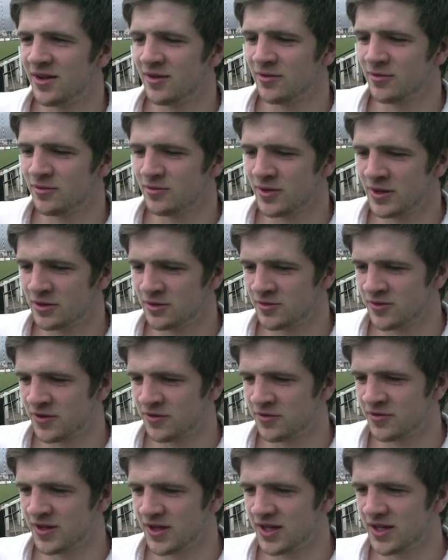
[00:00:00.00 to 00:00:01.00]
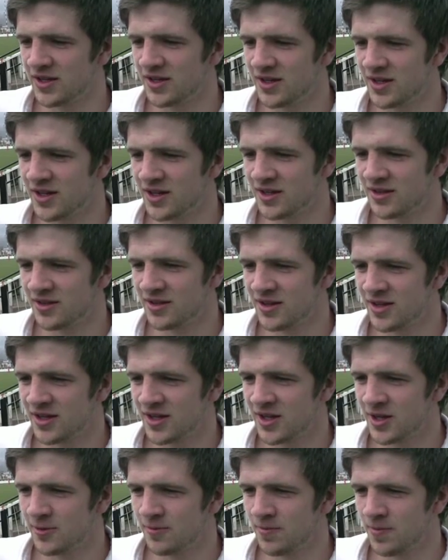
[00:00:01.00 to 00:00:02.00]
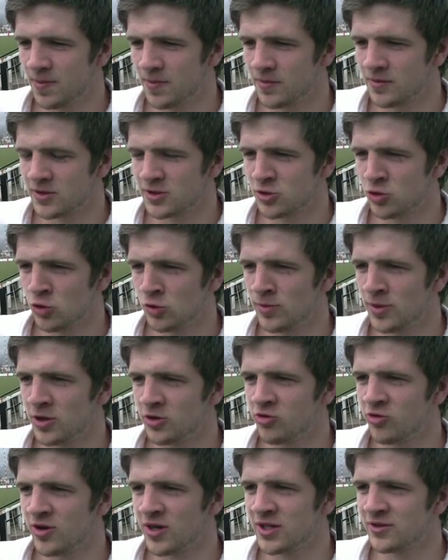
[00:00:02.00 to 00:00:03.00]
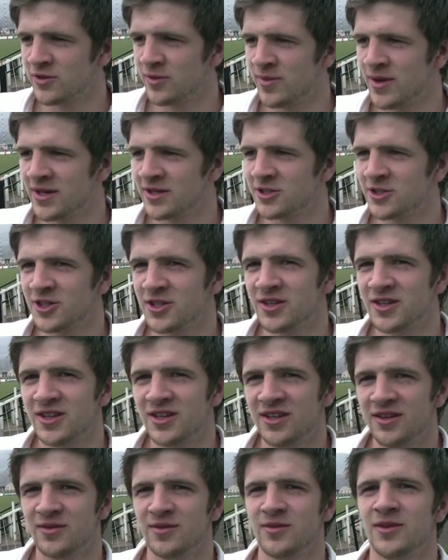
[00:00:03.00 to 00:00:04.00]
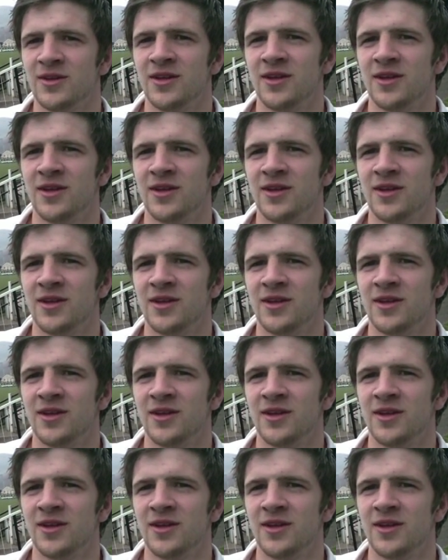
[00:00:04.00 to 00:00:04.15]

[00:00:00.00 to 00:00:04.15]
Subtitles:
When he was 15, he had schoolboy trials for Man City.